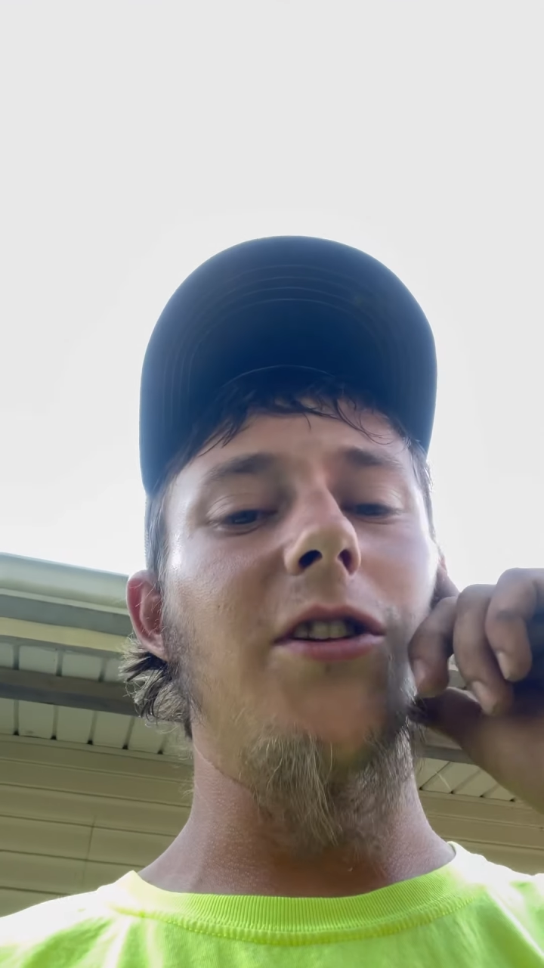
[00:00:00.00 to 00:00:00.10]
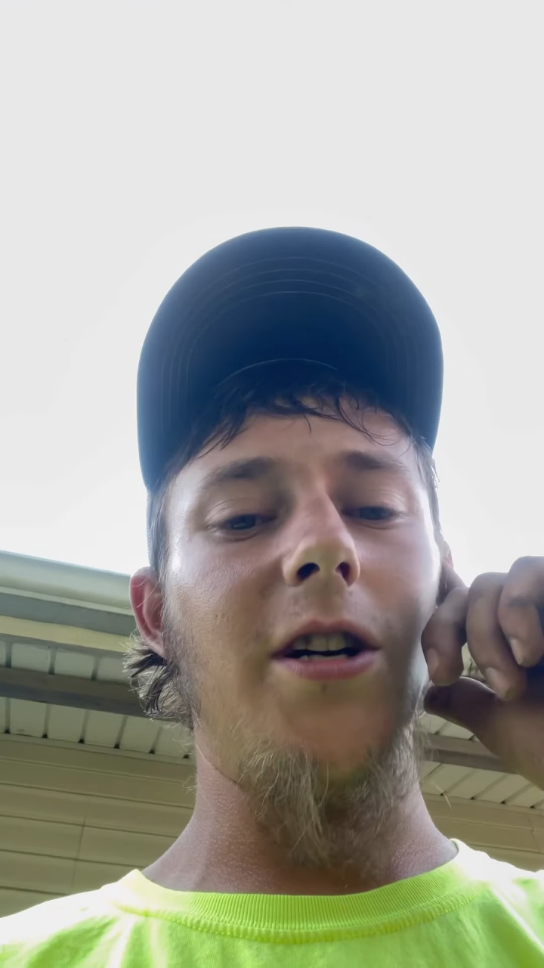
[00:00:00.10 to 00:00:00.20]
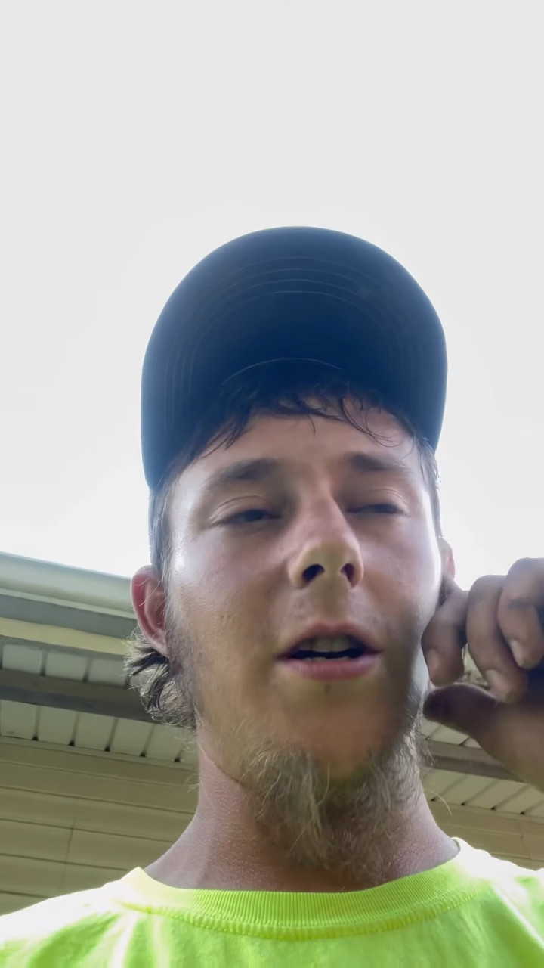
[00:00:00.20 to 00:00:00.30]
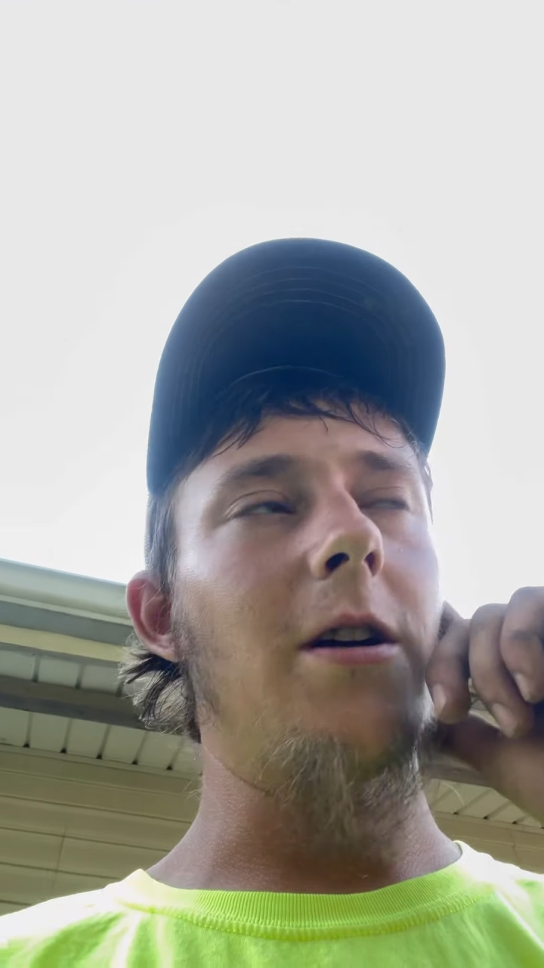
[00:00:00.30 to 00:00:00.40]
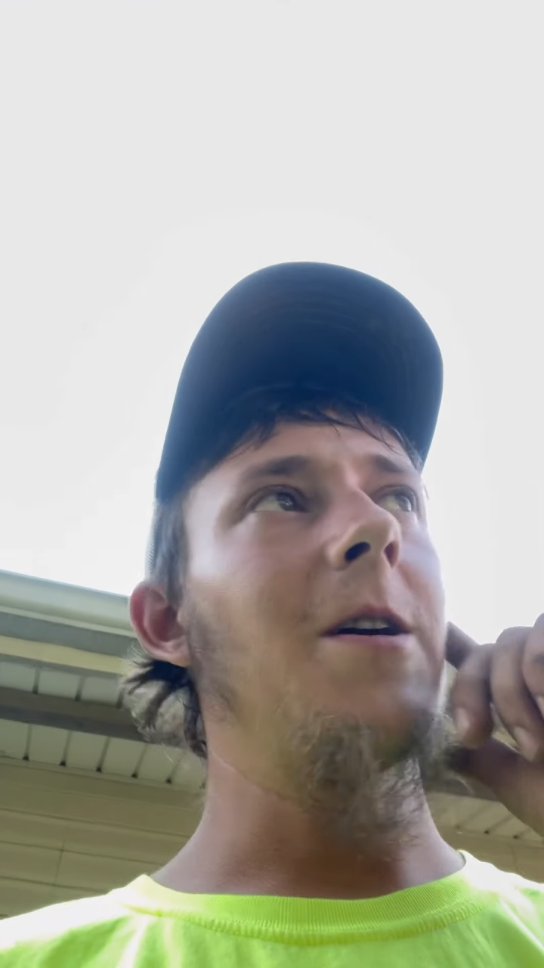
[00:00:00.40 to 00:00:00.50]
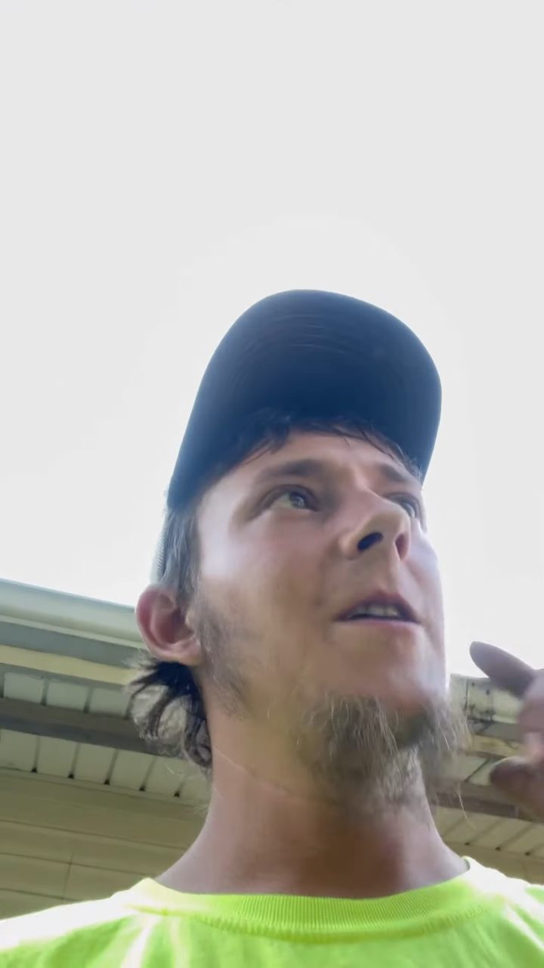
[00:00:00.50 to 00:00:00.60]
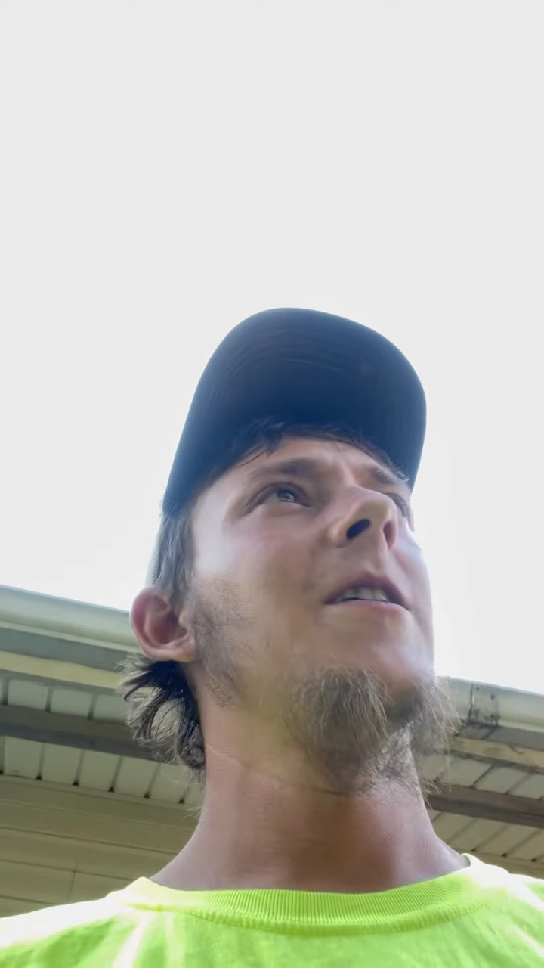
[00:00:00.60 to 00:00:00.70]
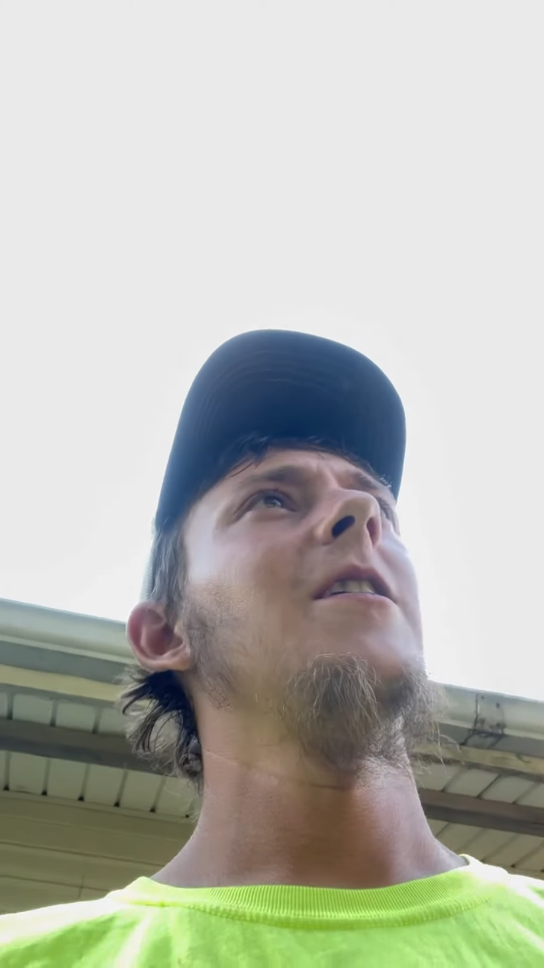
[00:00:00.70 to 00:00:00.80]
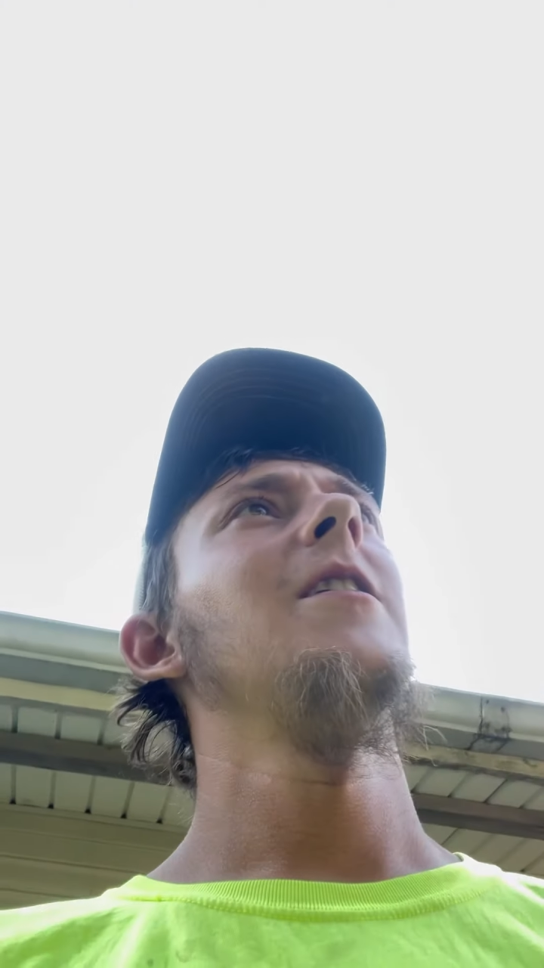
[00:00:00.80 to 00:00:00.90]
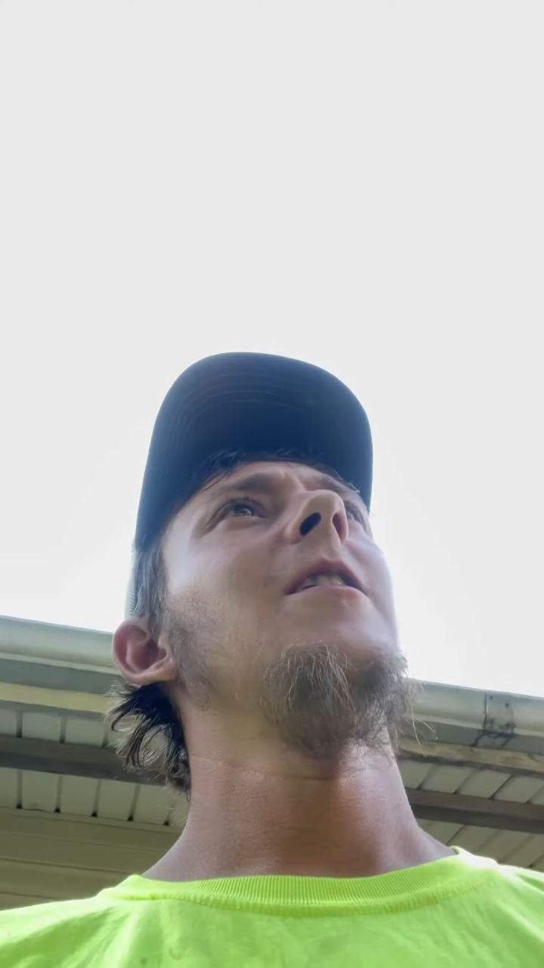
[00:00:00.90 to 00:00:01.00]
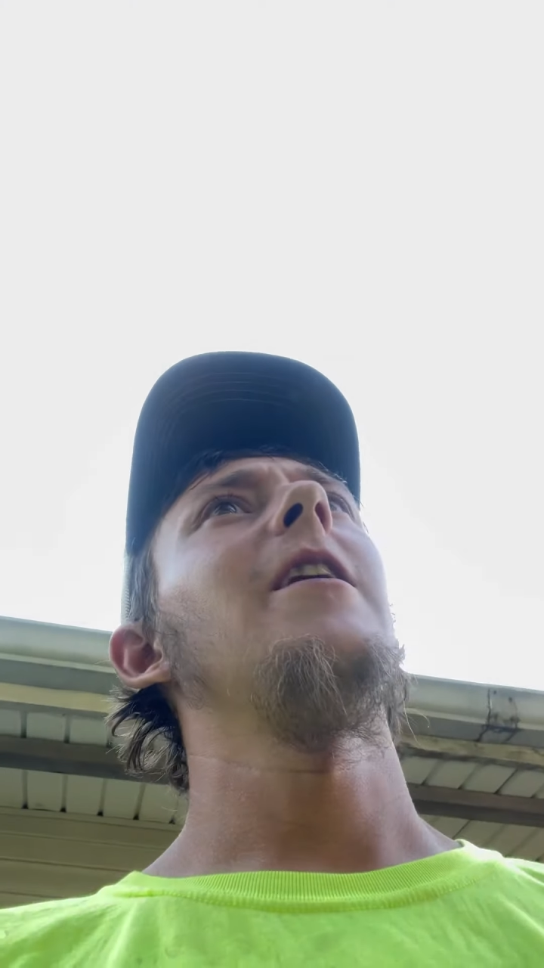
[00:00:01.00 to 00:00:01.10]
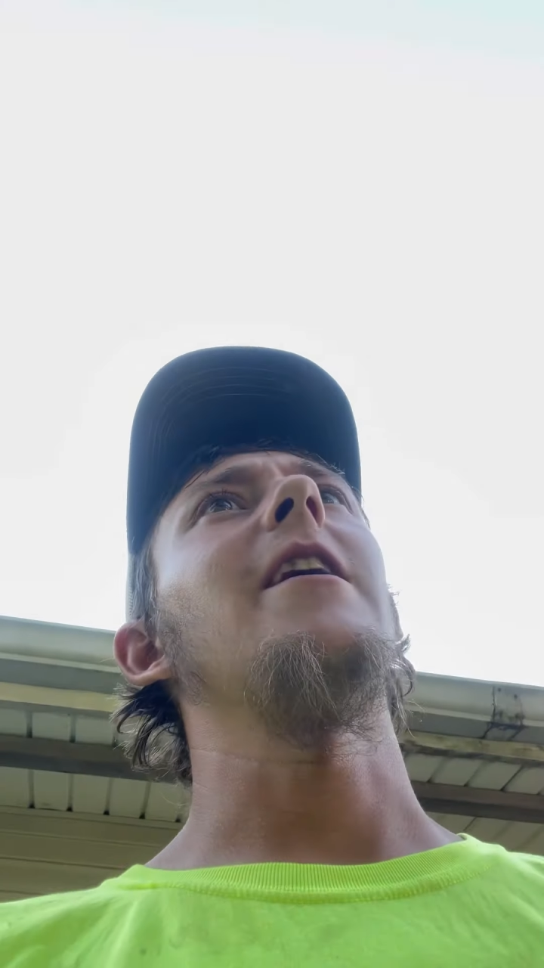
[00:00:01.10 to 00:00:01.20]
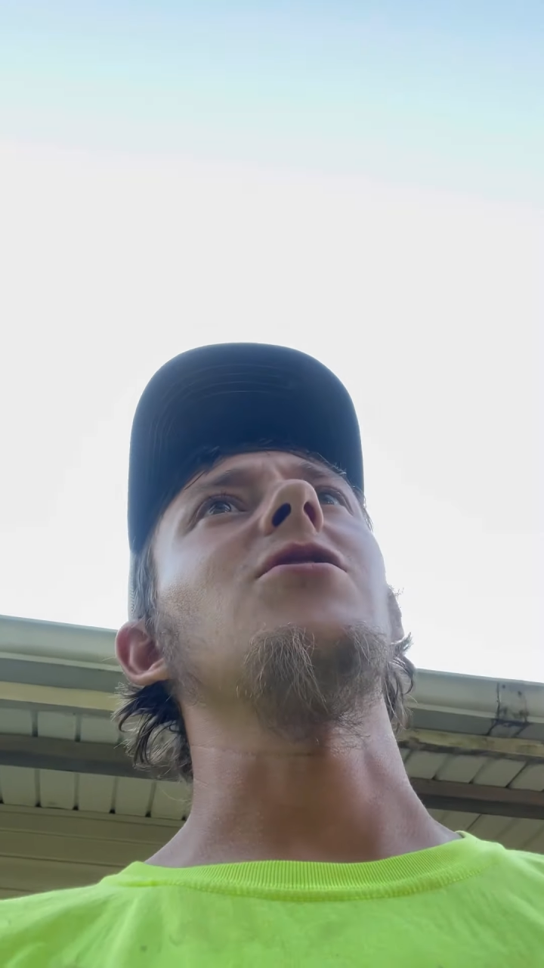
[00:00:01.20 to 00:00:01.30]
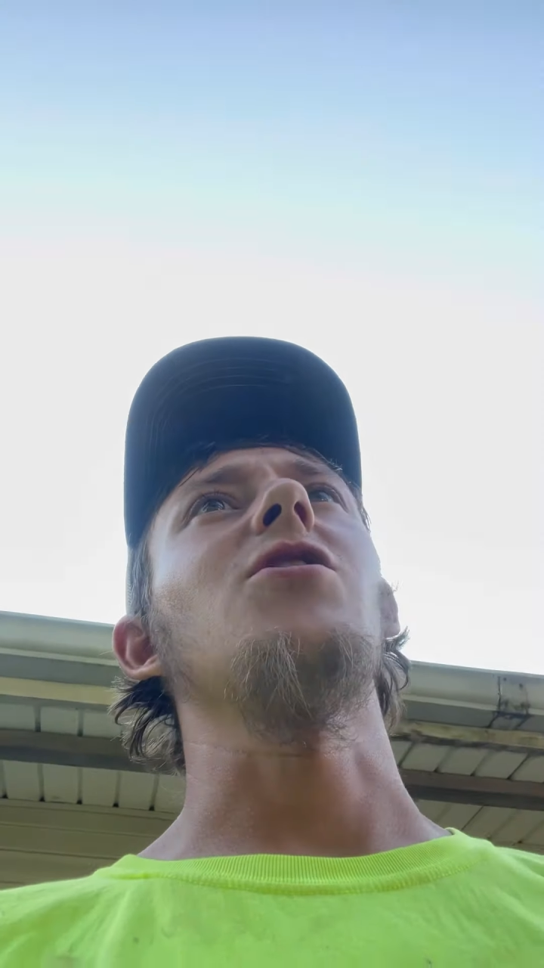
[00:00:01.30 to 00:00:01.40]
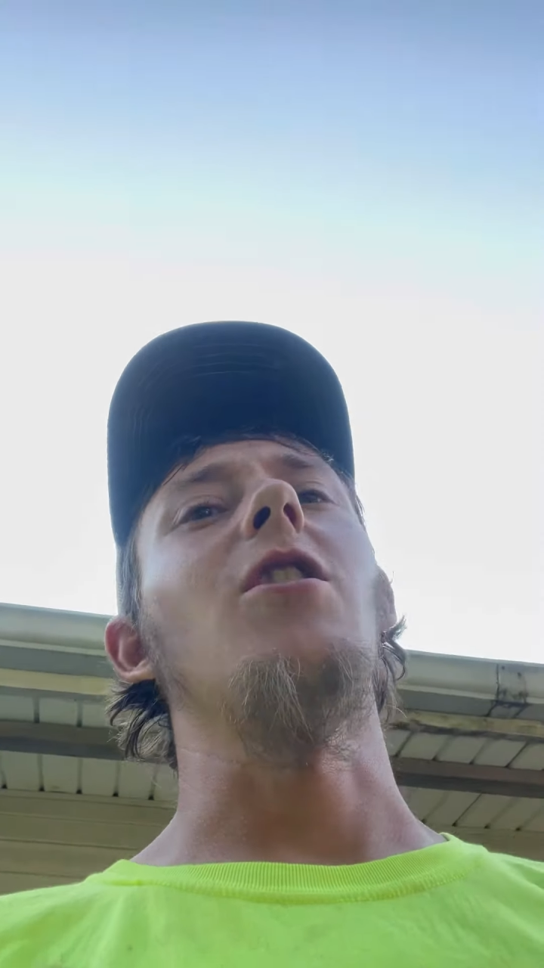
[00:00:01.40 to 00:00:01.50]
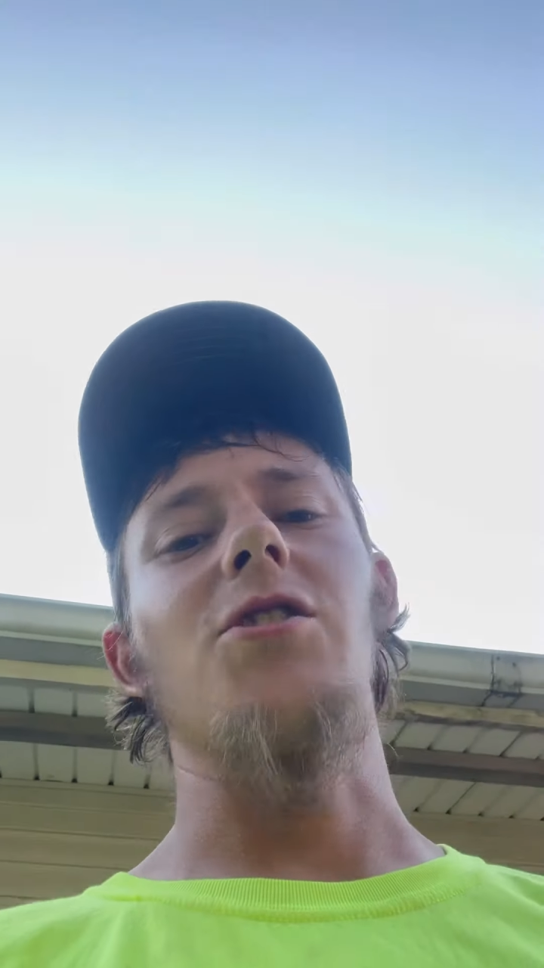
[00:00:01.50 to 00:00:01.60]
there. And as long